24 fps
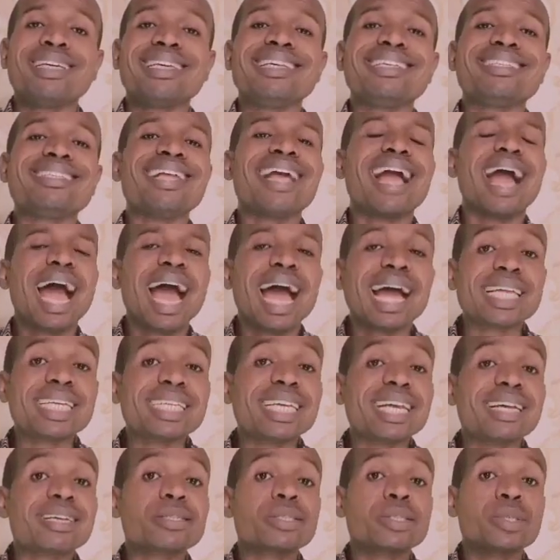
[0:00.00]
is the
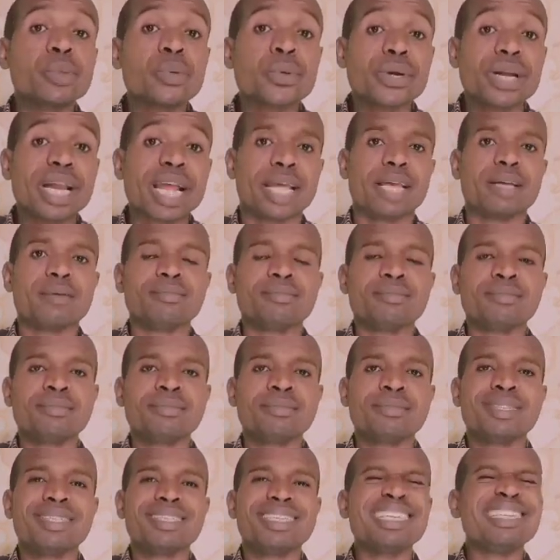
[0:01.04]
highest realm,